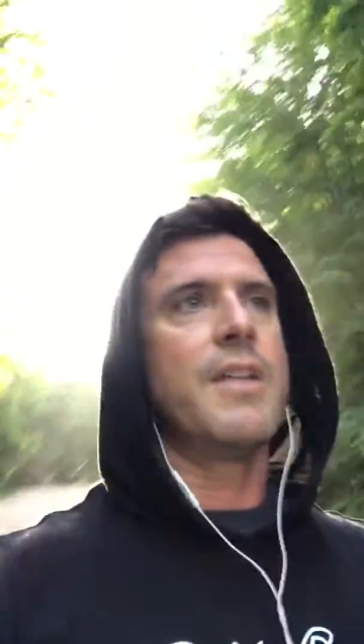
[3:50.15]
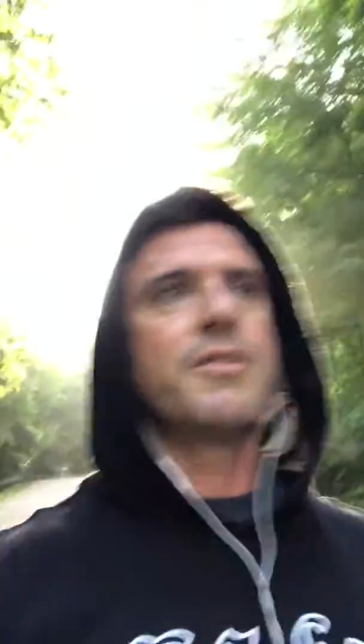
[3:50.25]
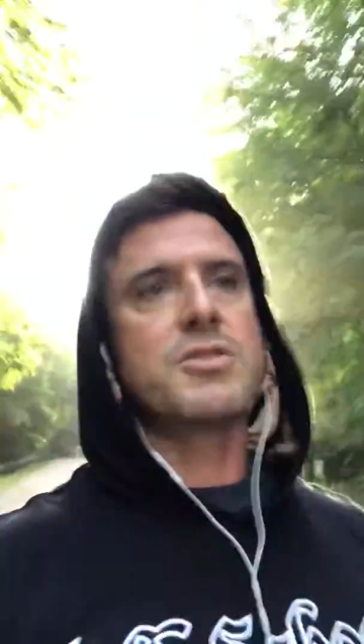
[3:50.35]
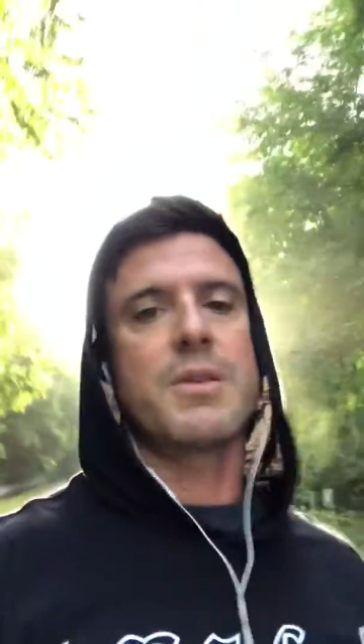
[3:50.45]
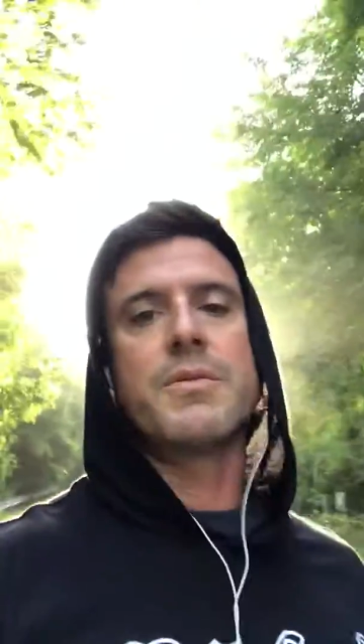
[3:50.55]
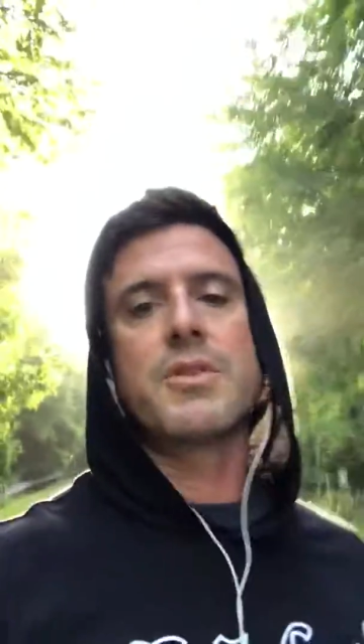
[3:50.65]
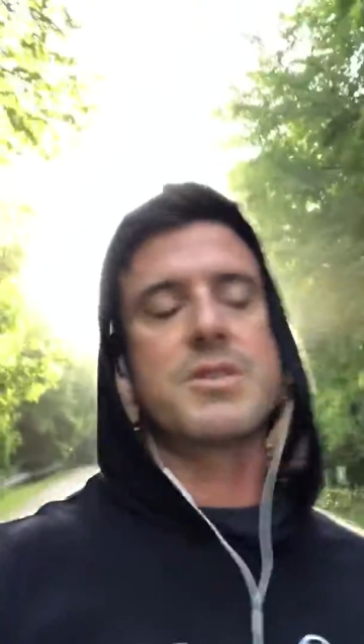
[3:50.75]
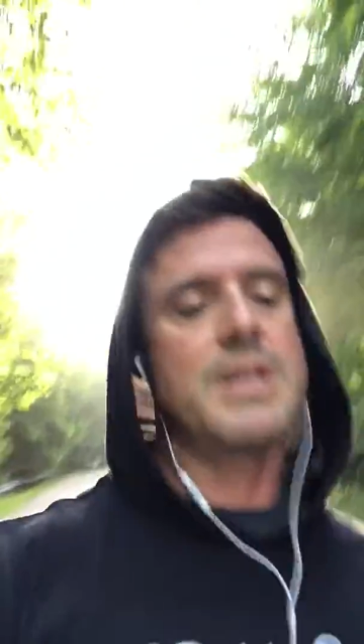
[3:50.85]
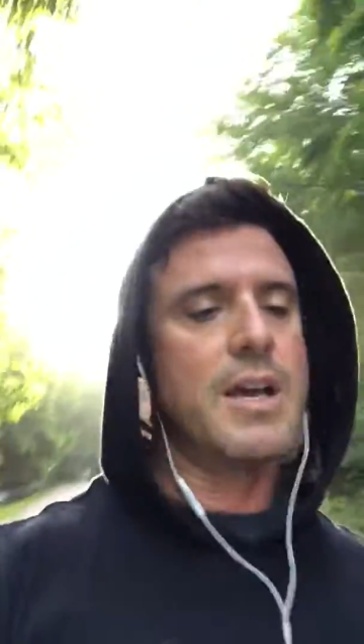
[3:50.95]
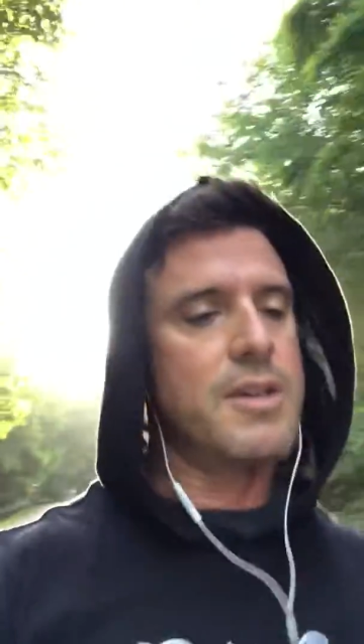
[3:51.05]
there's a, there's,
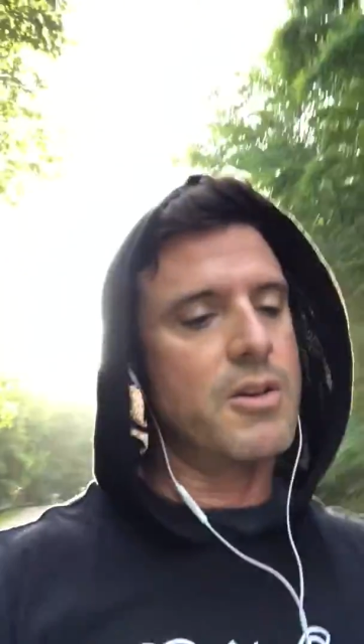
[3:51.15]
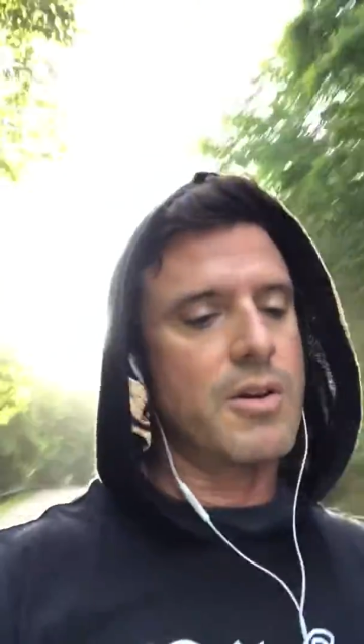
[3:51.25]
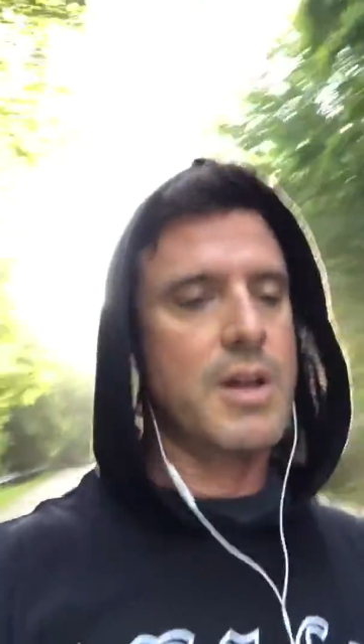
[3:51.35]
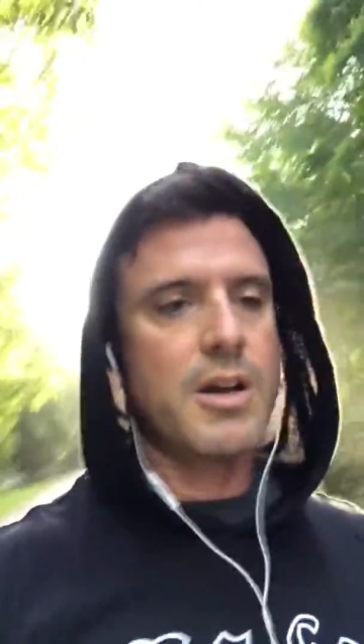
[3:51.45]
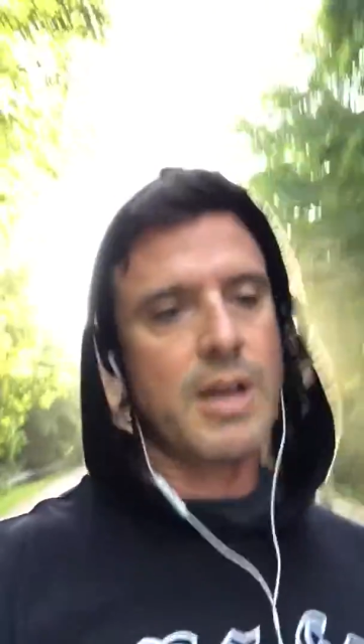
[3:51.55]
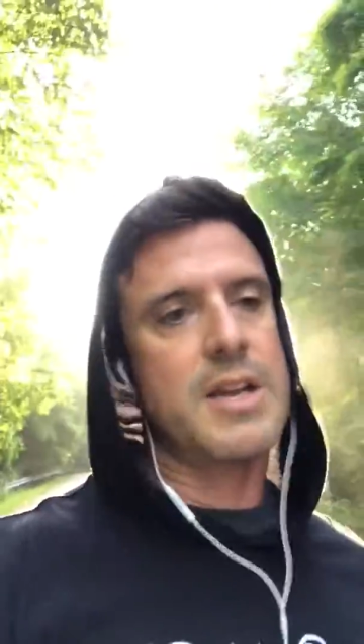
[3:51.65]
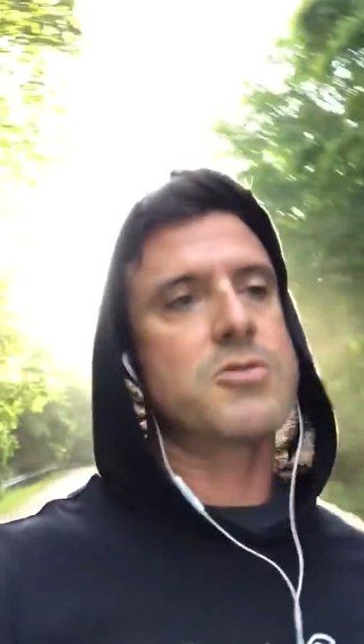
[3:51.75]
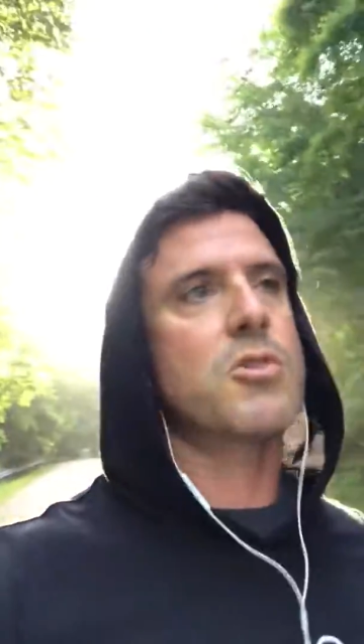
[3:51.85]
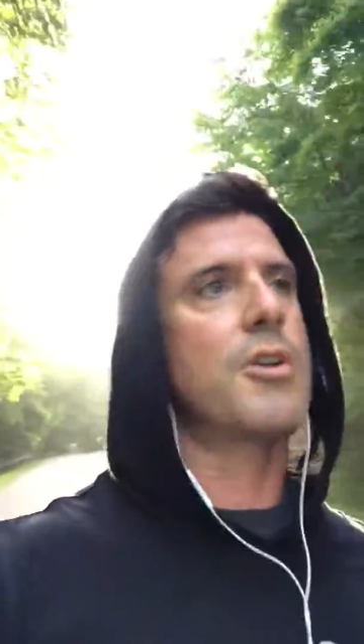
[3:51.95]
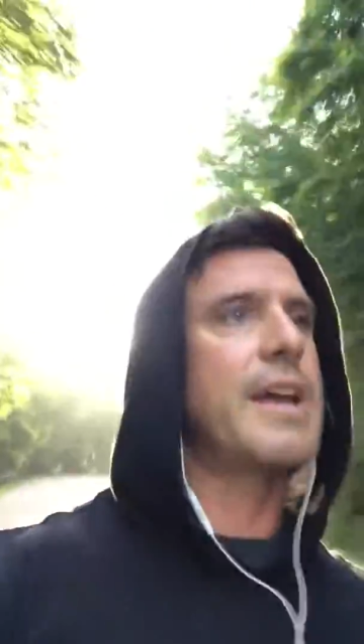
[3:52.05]
you know,
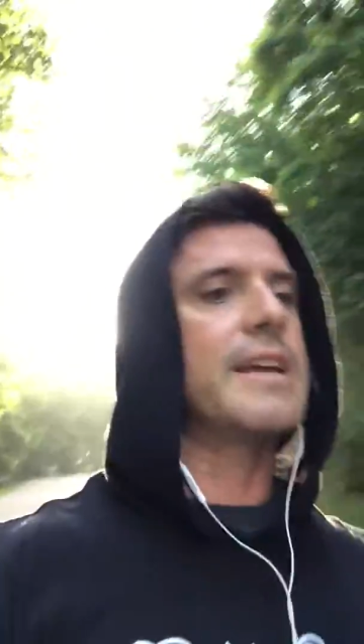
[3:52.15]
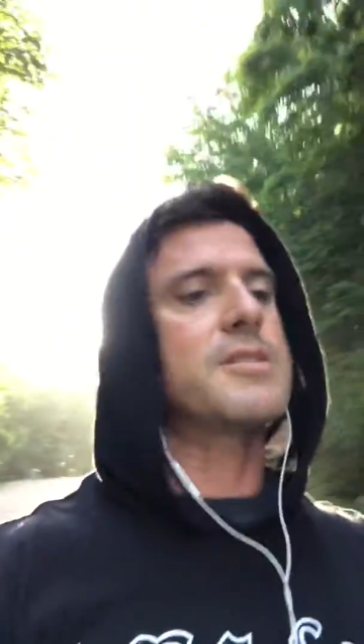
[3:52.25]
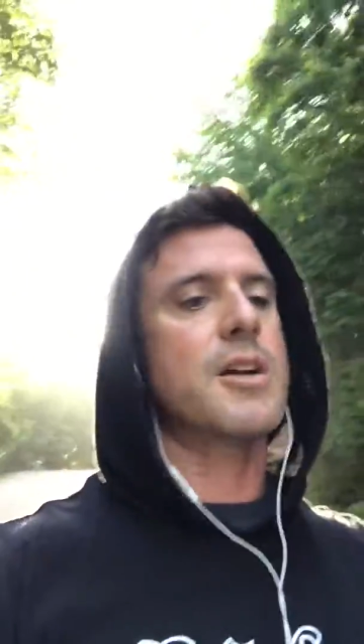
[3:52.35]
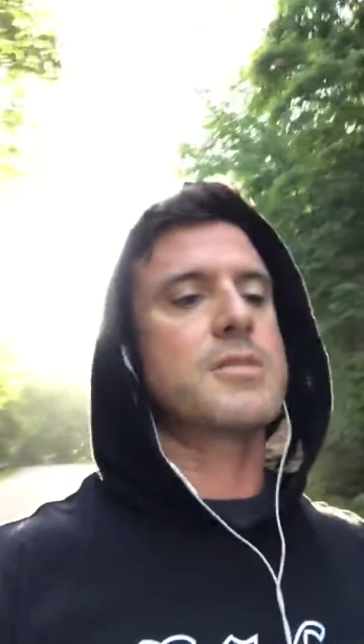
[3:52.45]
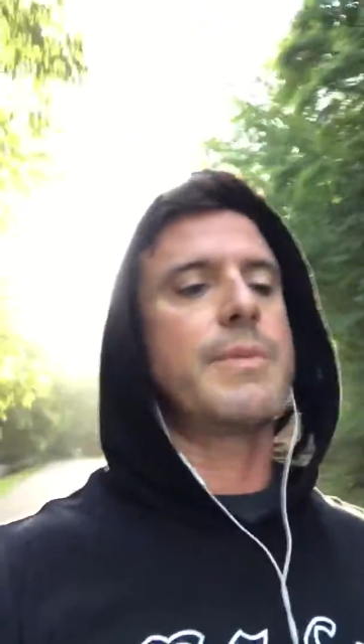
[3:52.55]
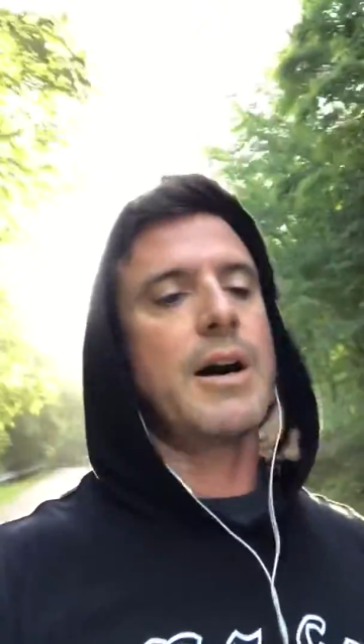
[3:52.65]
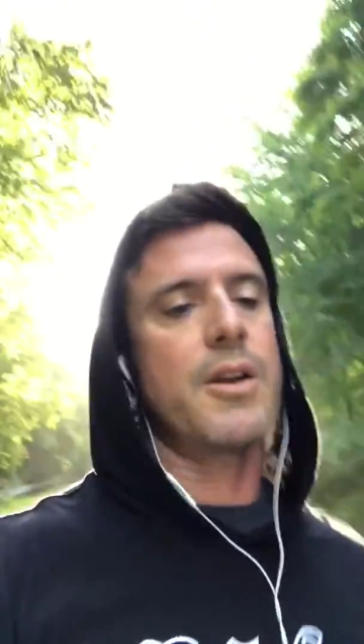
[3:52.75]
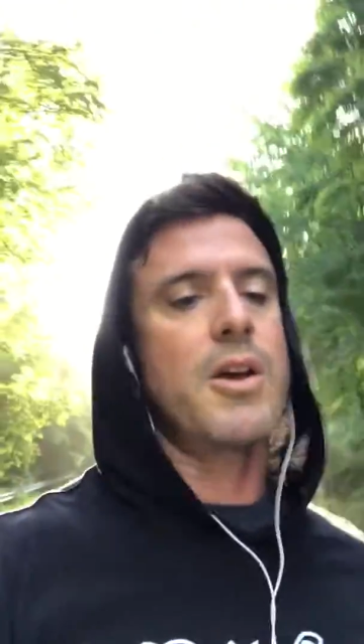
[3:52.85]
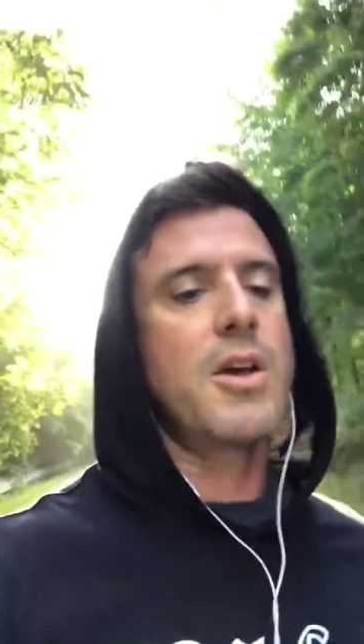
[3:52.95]
Andrew Carnegie talks about